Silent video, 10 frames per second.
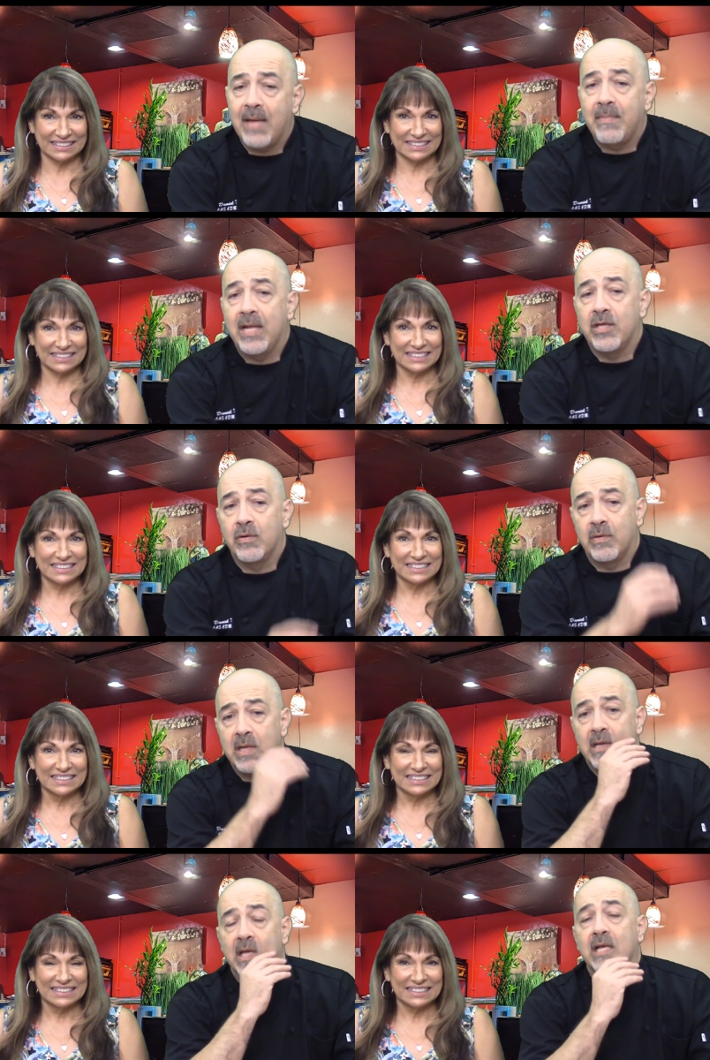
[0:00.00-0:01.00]
Speaker 1: menu
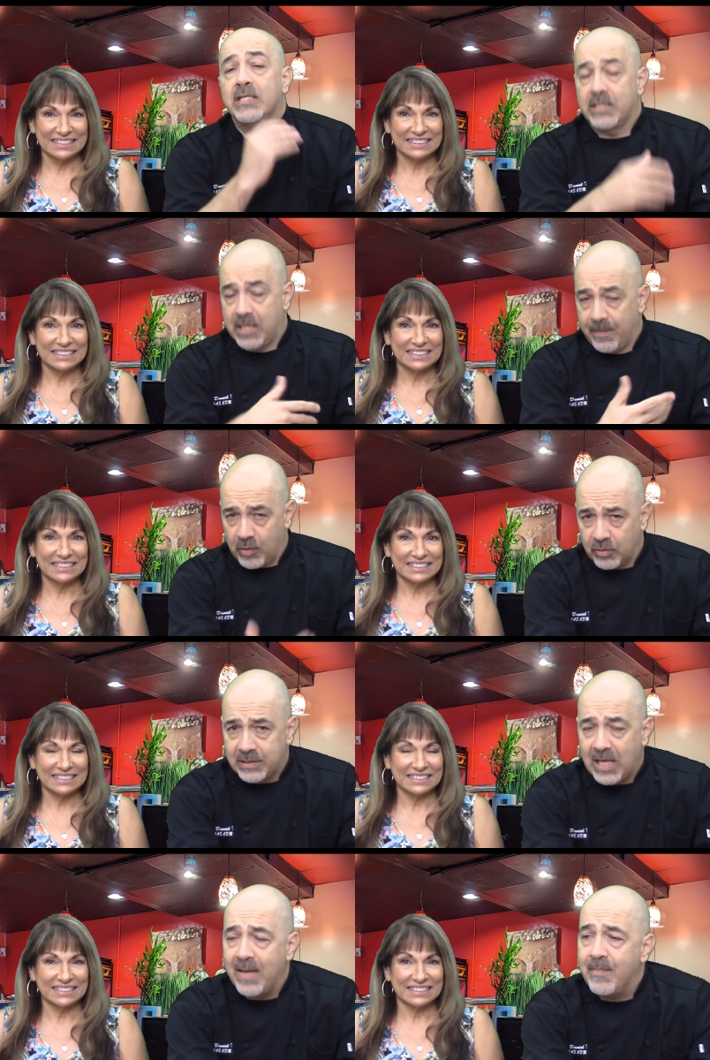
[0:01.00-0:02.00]
is a typical
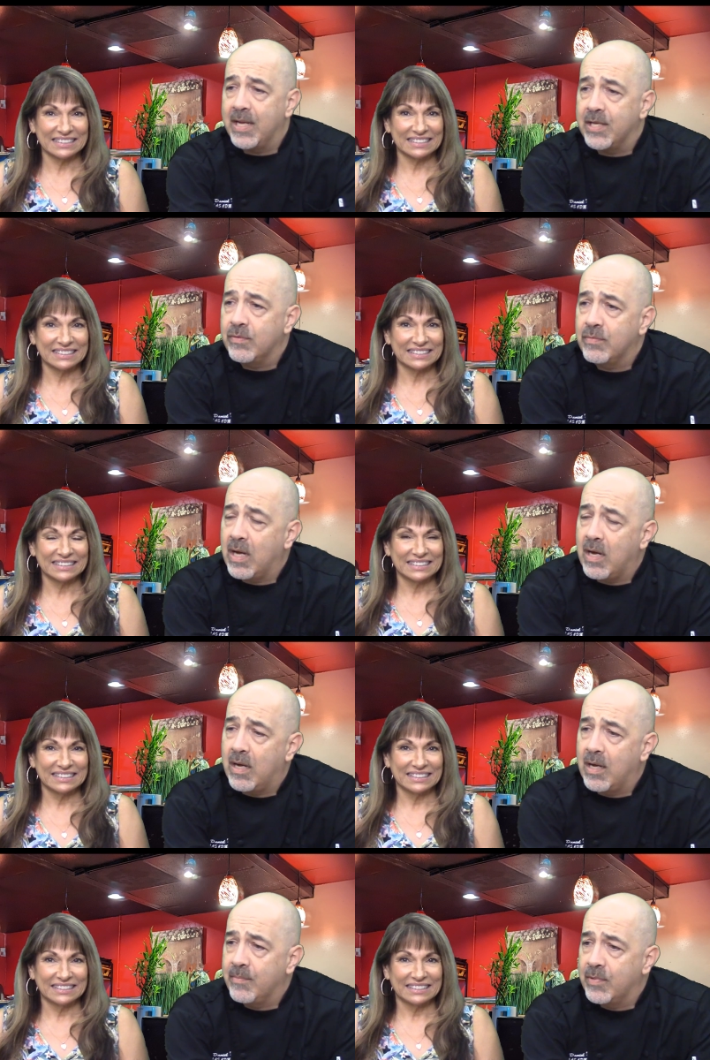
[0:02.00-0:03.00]
Thai menu
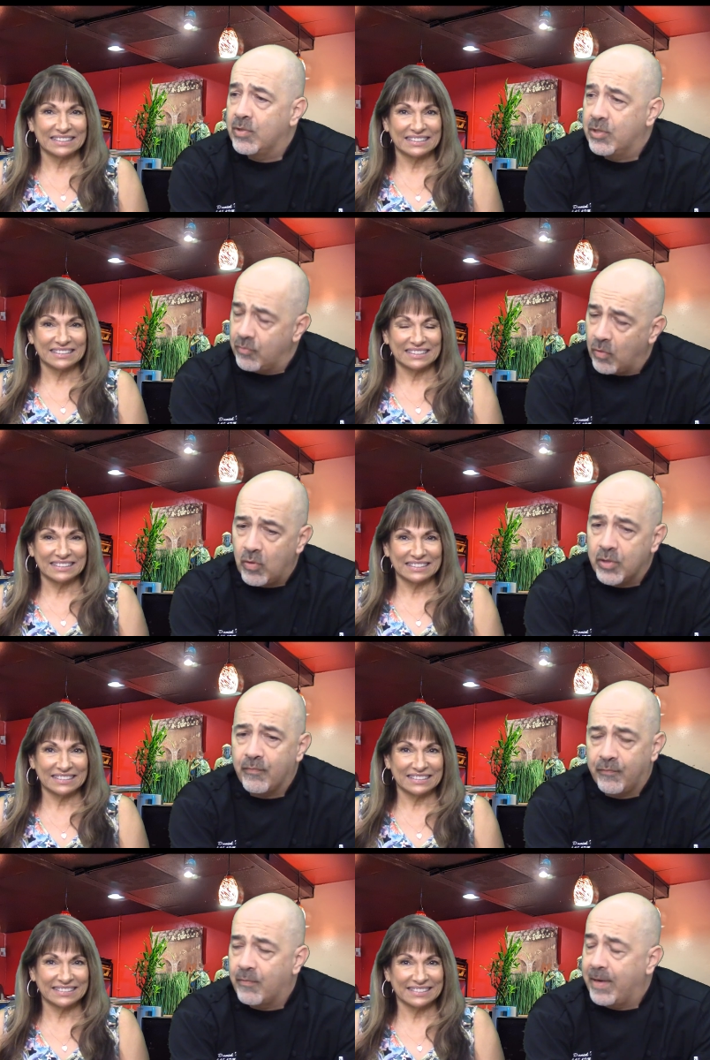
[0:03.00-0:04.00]
um, with all
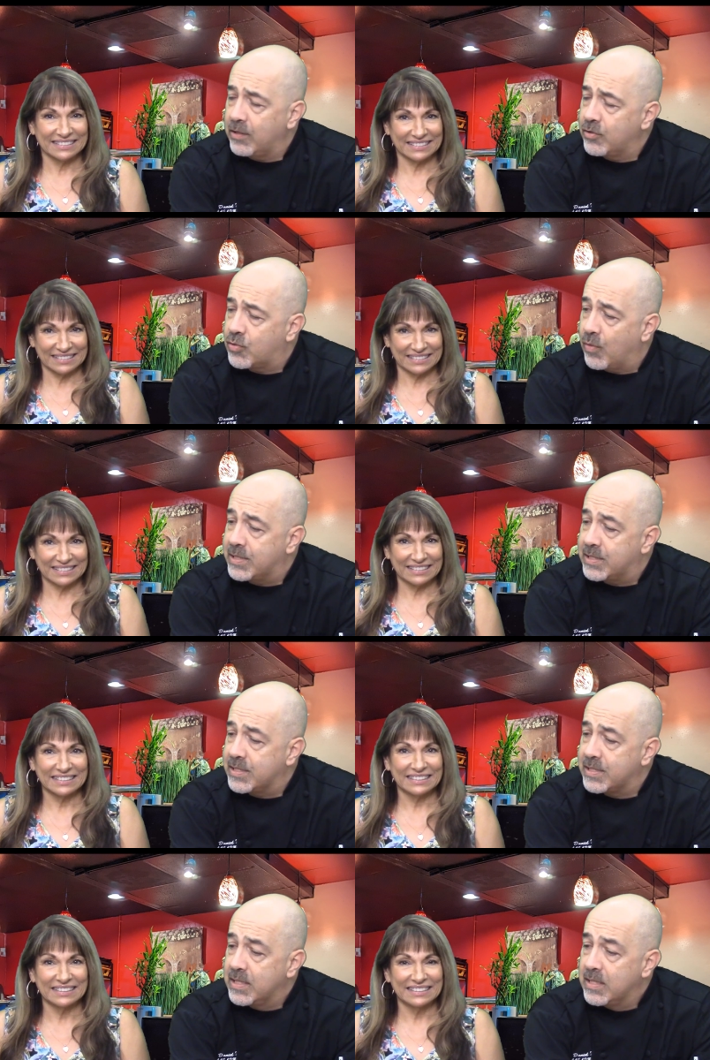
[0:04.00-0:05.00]
the regular choices.
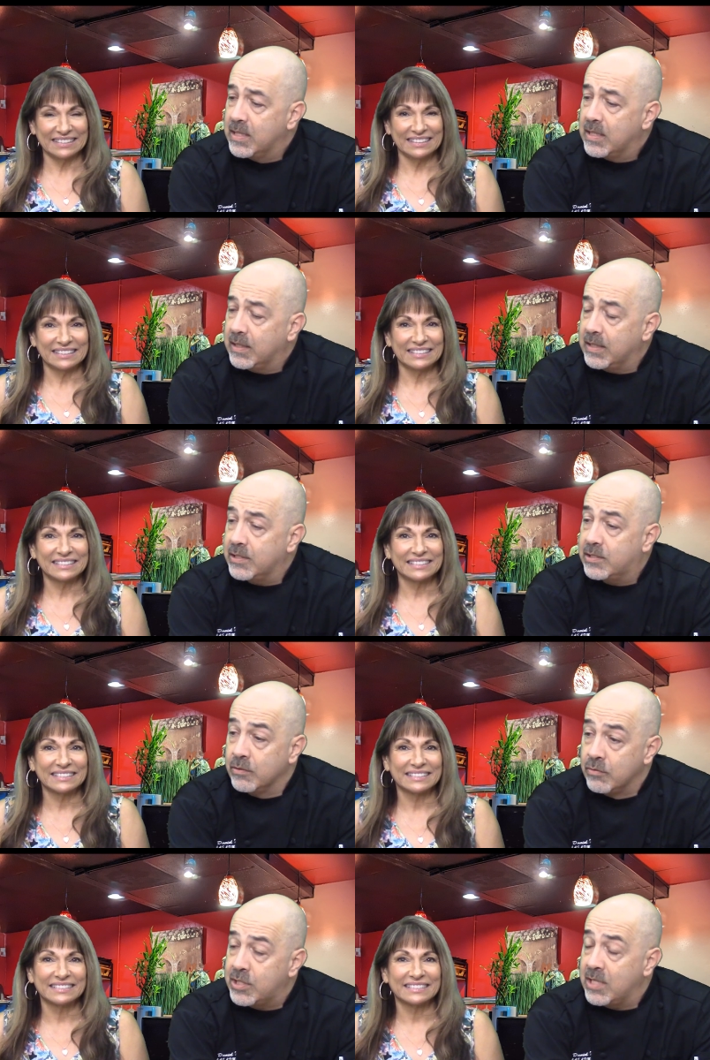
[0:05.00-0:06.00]
Mm-hmm. The
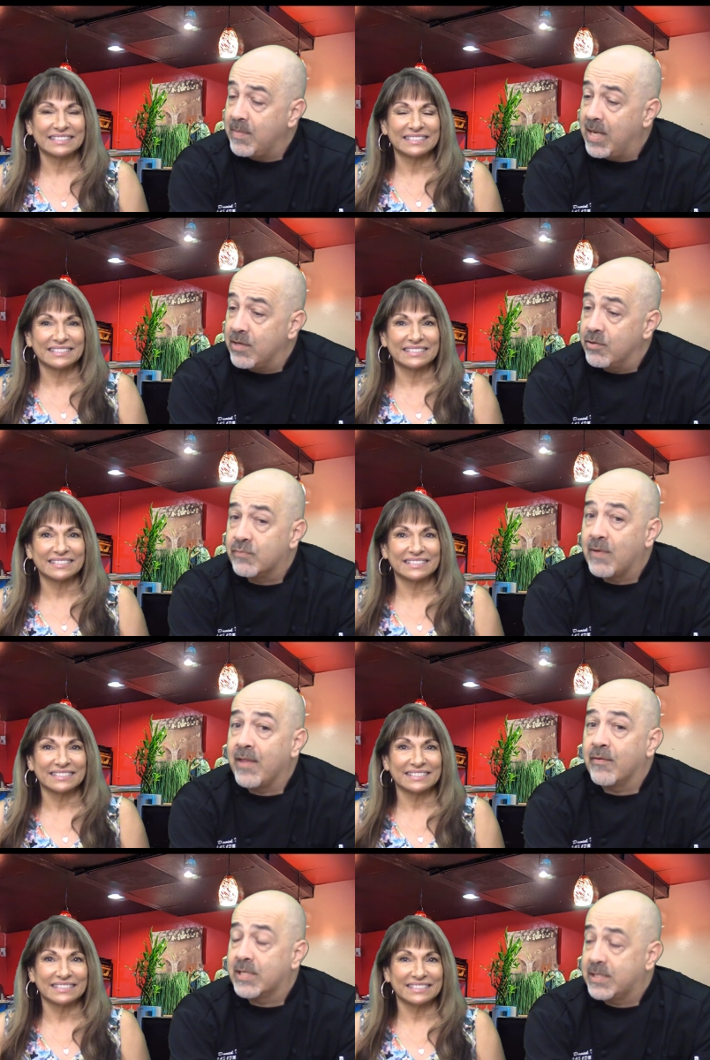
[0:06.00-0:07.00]
sushi menu is
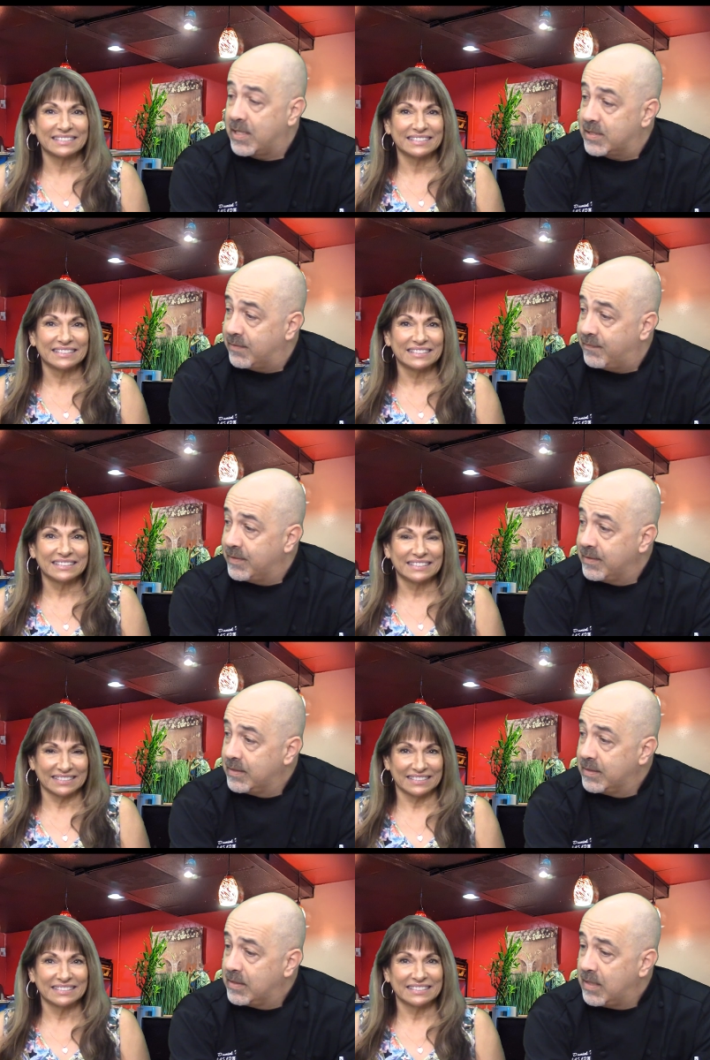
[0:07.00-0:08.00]
rather extensive.
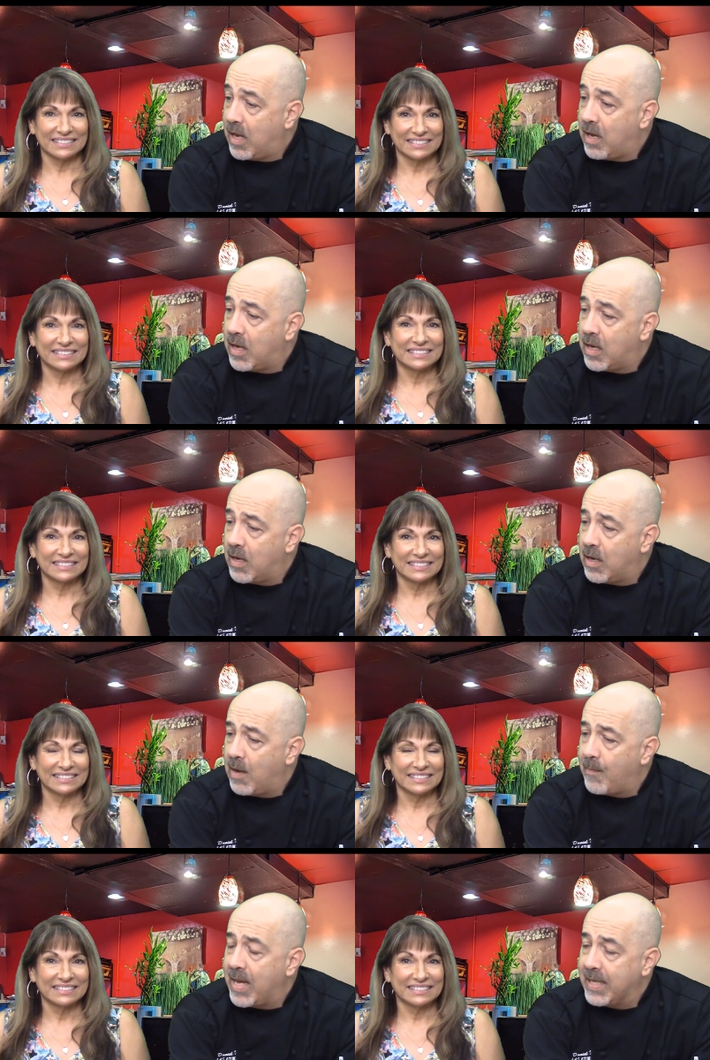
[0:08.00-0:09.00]

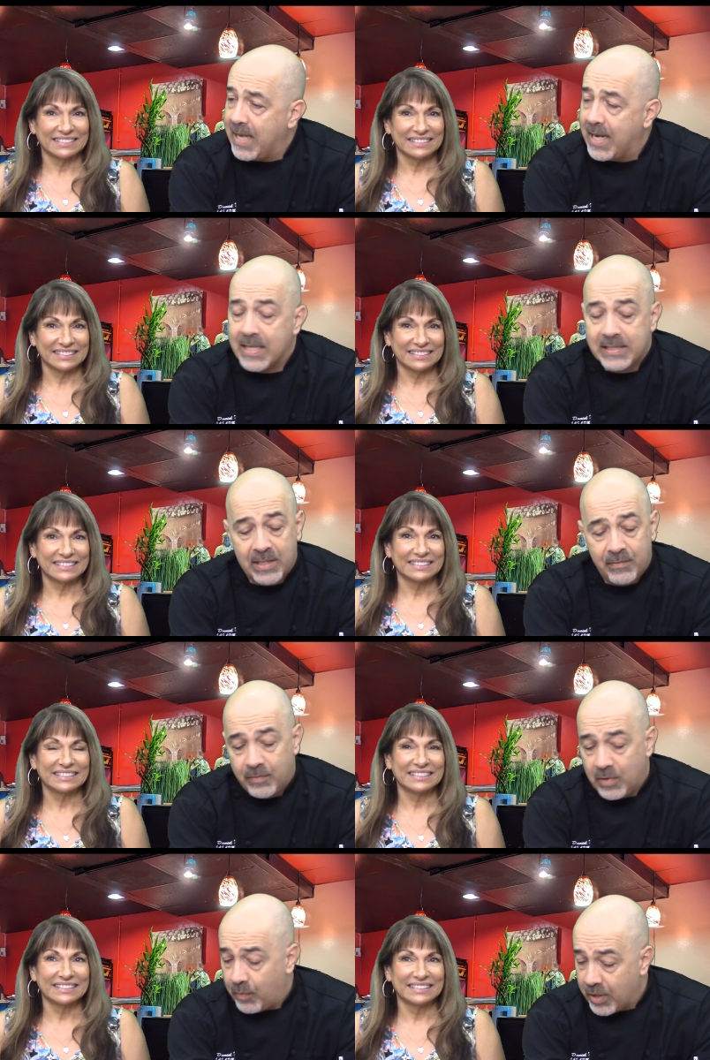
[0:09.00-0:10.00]
Um, again, I said you
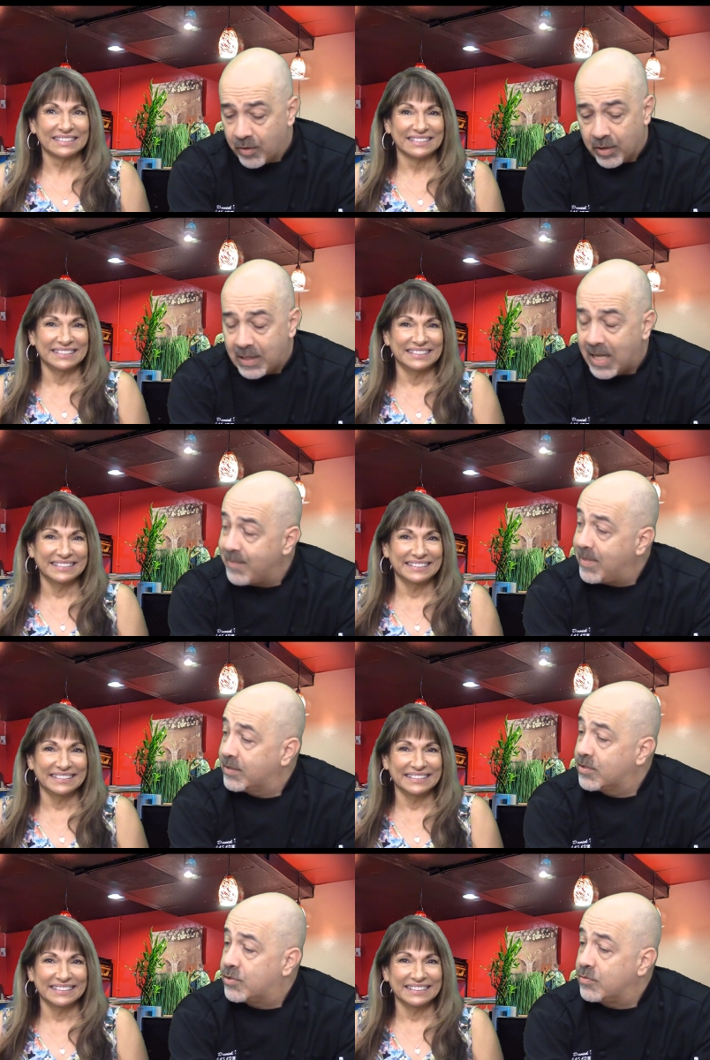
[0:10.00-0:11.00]
know we heard a lot about
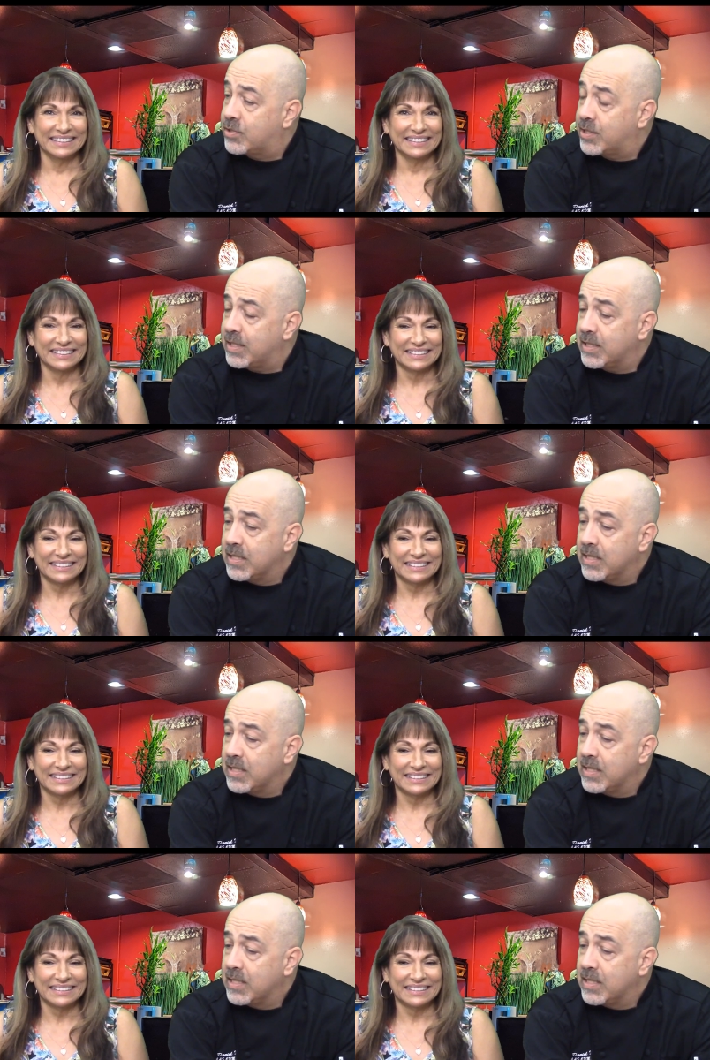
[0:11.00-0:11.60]
their sushi.